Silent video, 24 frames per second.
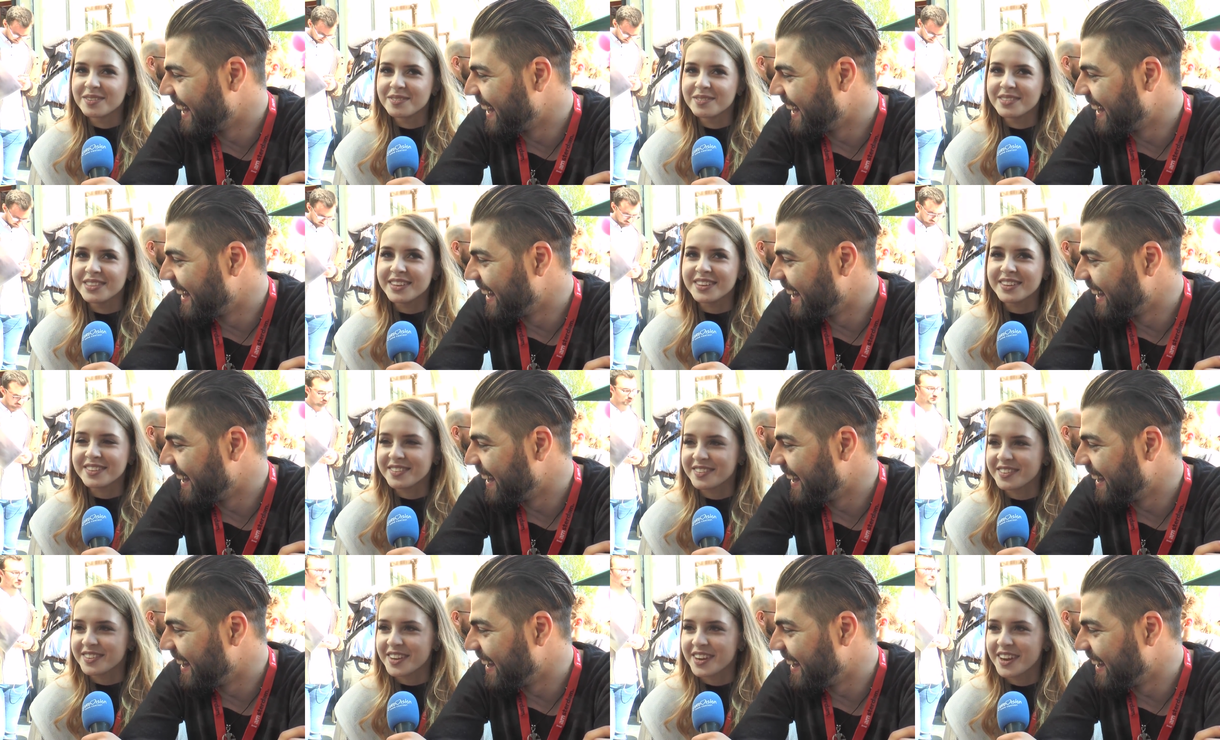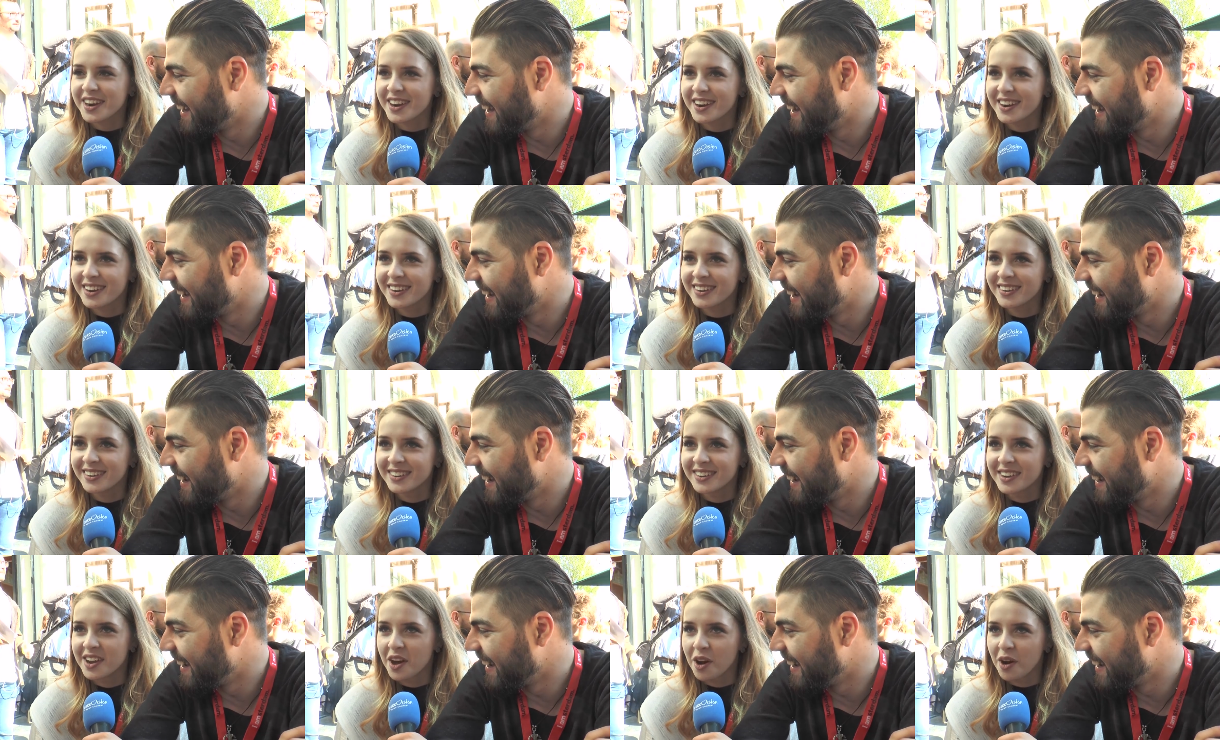Speaker 1: This
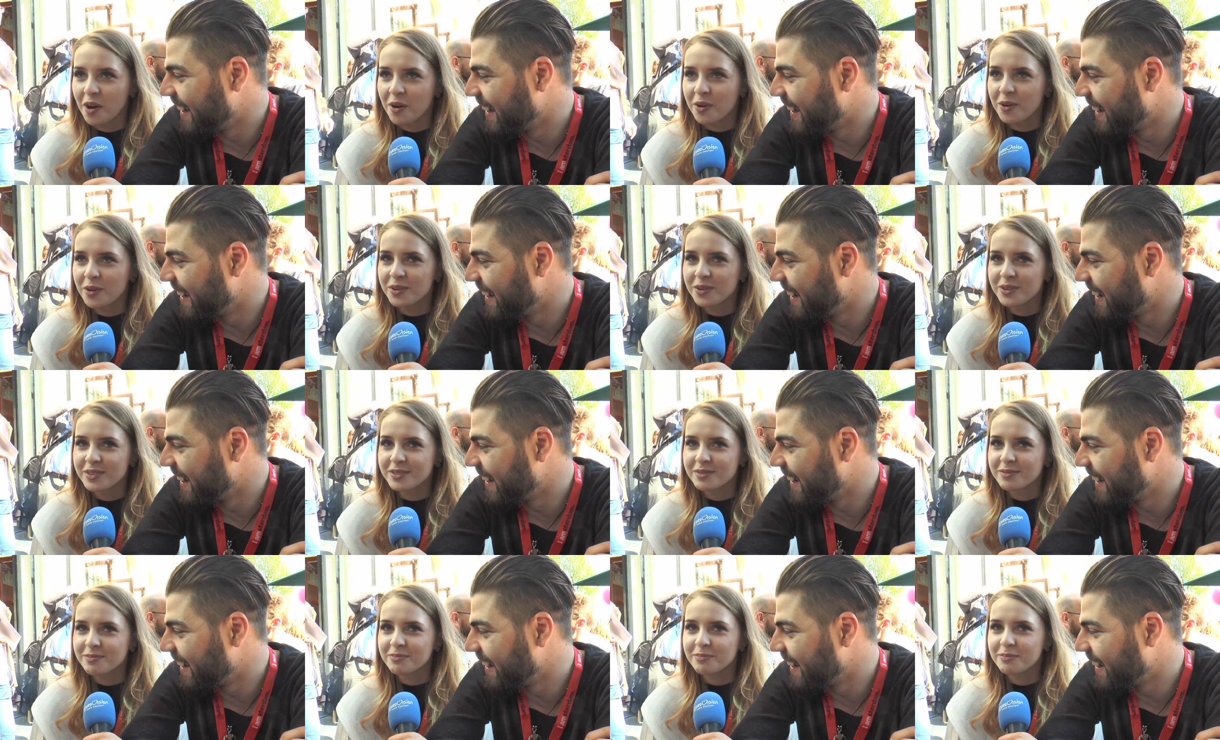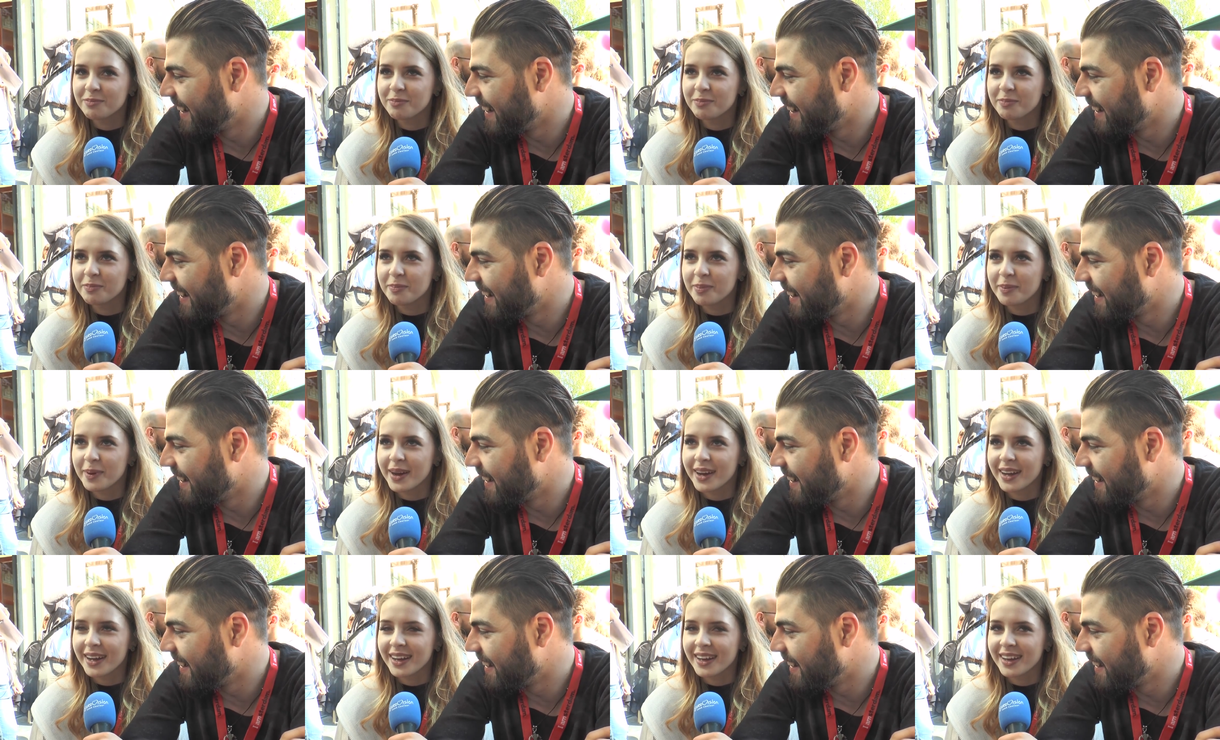year, no.
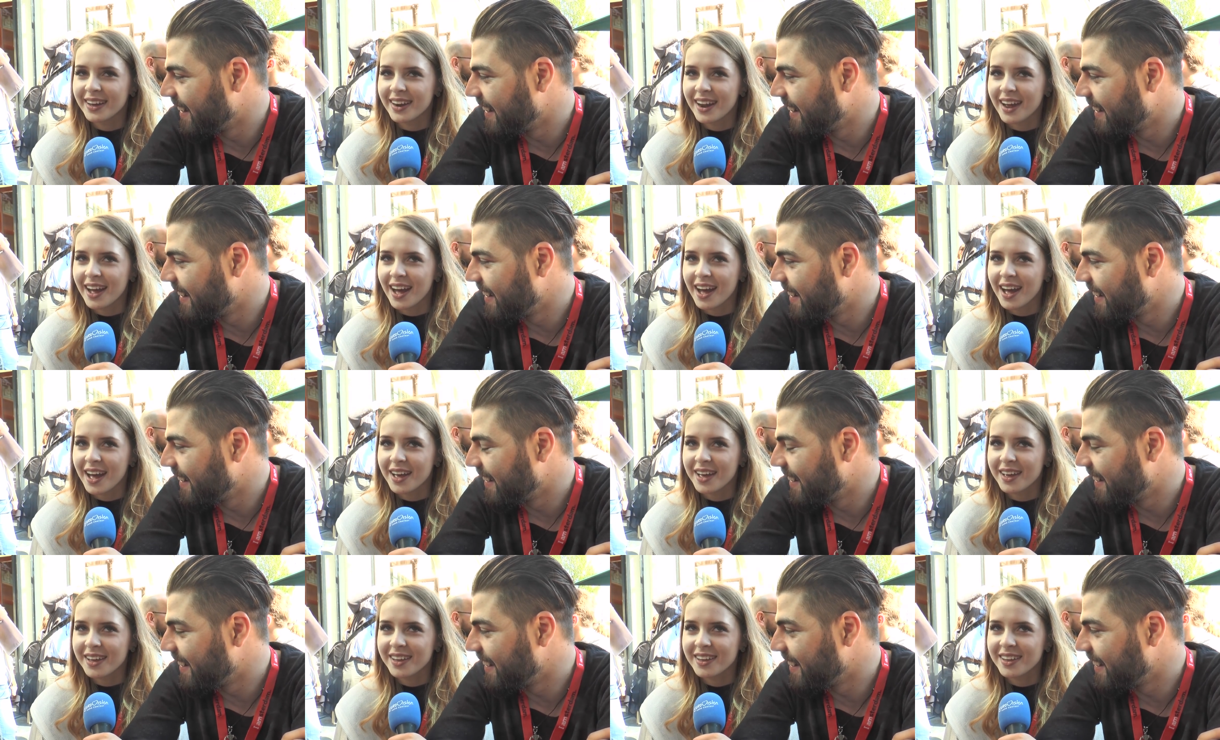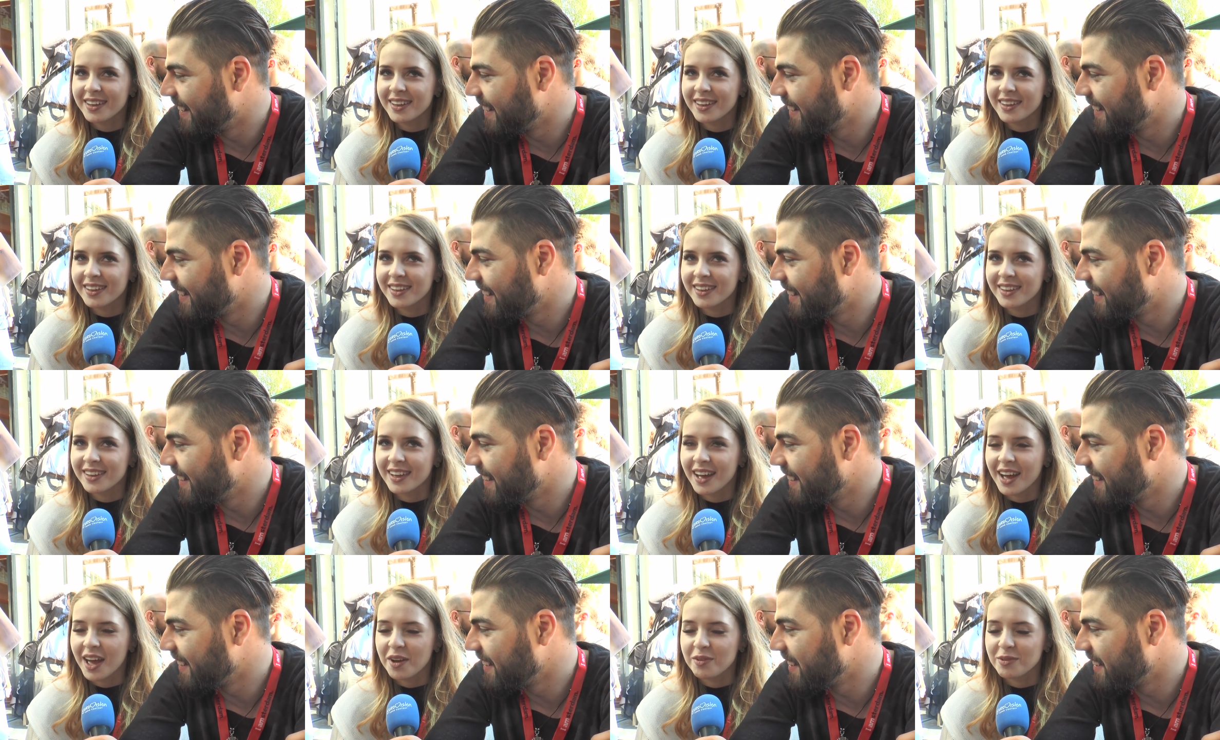But I
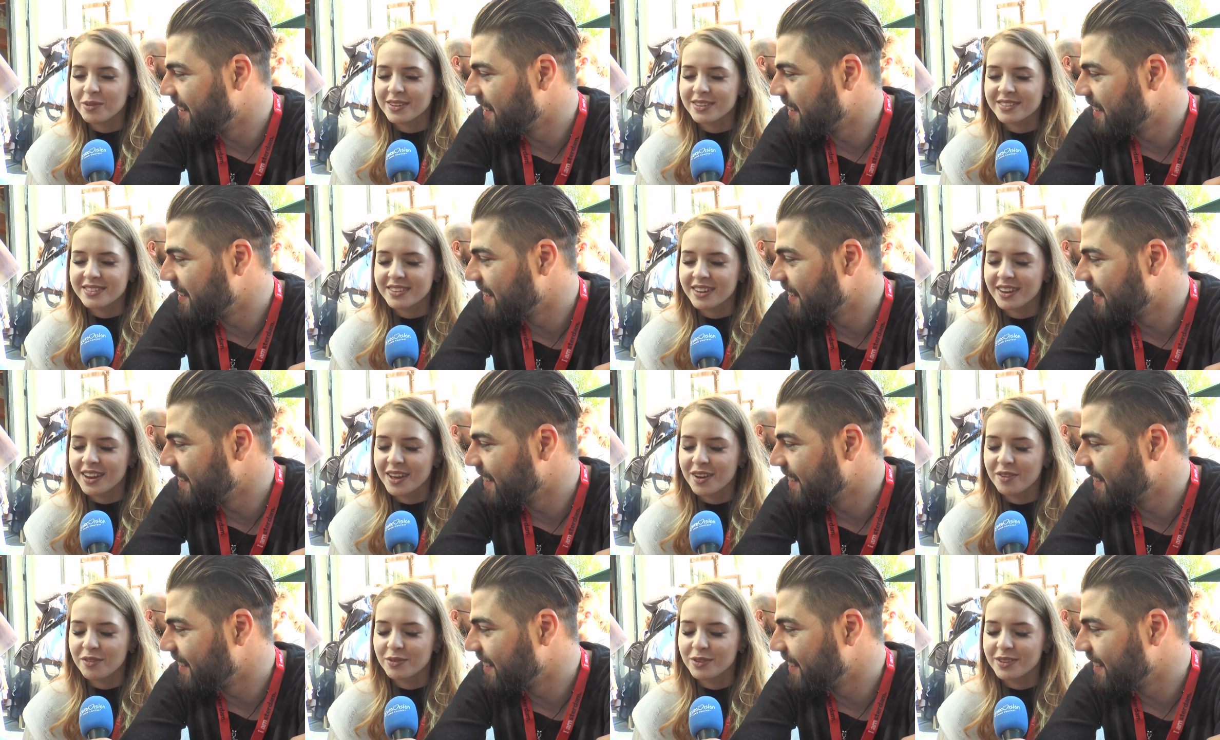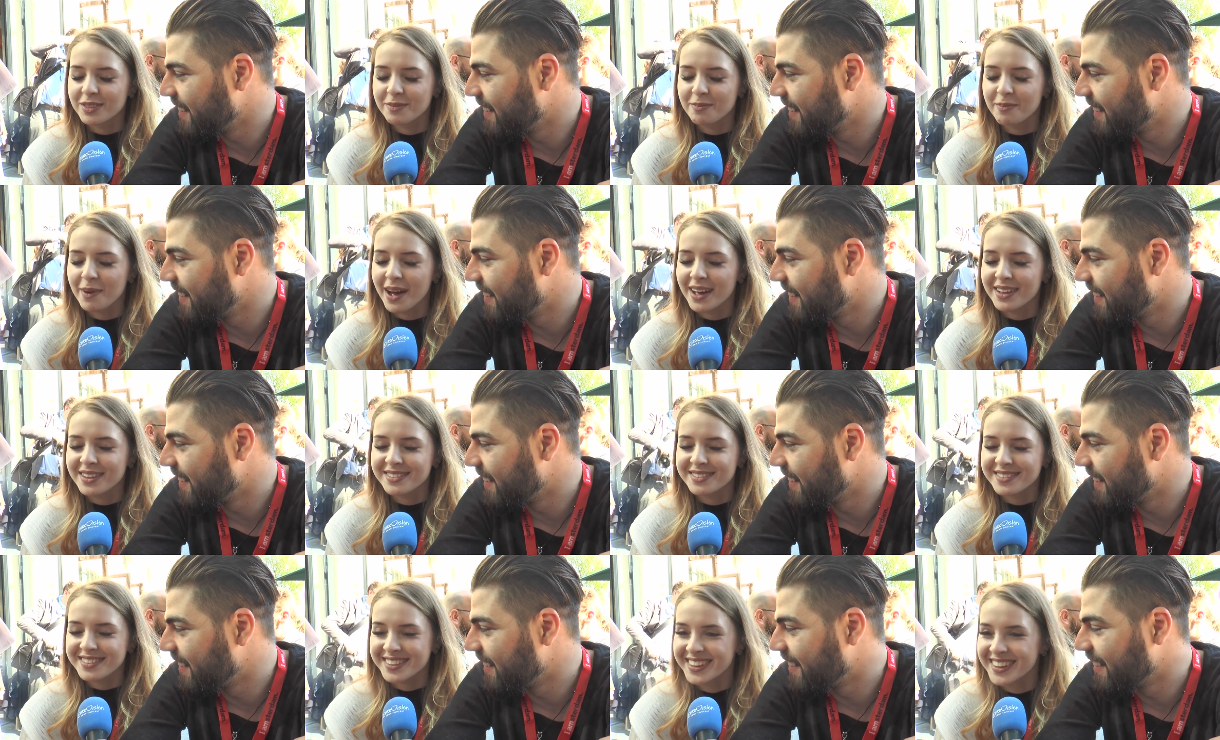was in love with
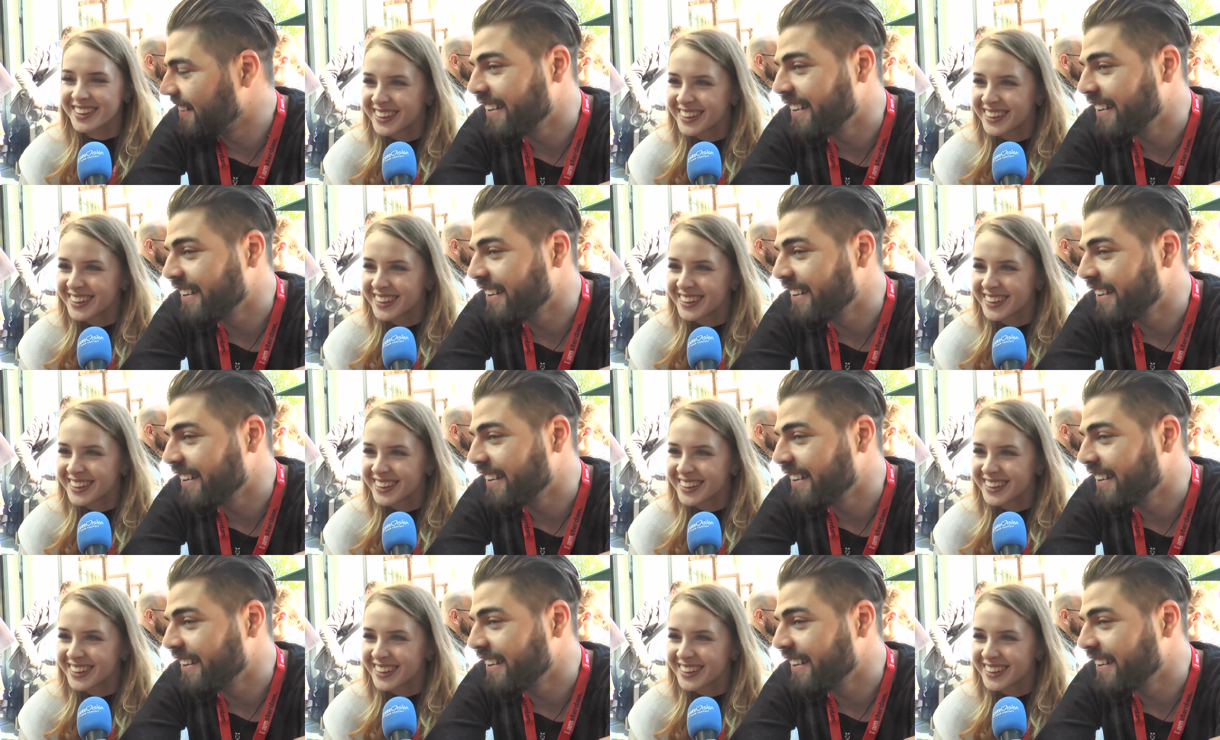Mans.